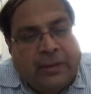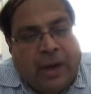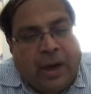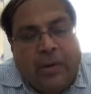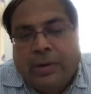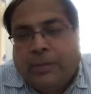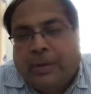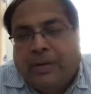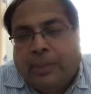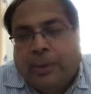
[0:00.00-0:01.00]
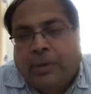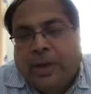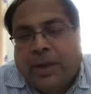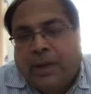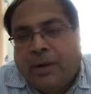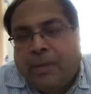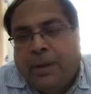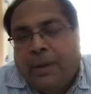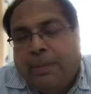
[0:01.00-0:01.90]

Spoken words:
how it will support the economy